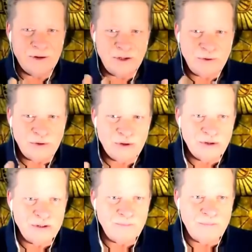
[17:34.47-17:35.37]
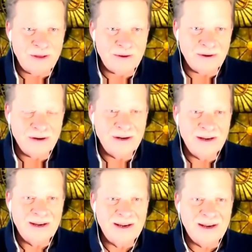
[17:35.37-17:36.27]
Could you turn to Mother
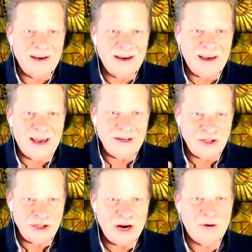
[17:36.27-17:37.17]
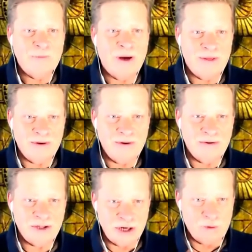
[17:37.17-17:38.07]
and share
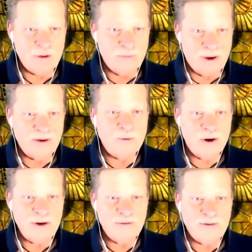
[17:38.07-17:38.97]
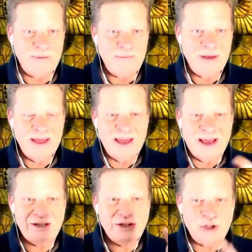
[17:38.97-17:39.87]
with Mother where you're from?
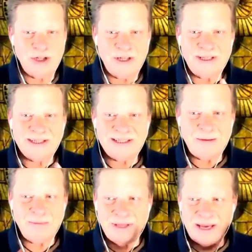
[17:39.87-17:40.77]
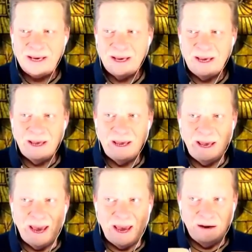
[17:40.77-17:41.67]
And so she did the same thing.
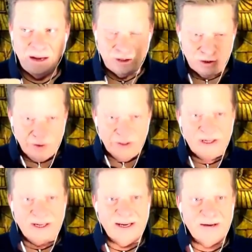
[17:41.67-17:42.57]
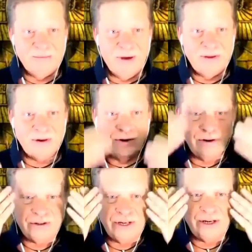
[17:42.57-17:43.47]
And as soon as it hit Mother,
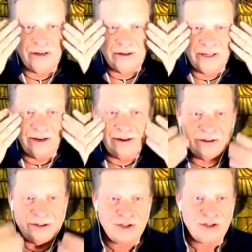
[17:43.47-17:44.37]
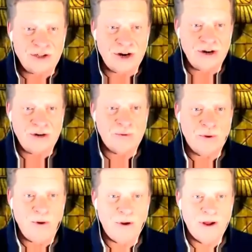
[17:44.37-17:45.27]
her tears just started to
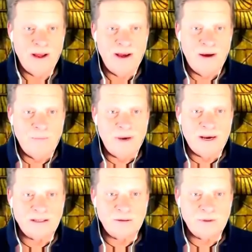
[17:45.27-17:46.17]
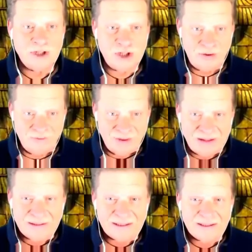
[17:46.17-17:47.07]
roll because he
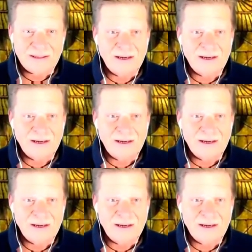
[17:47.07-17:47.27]
felt it.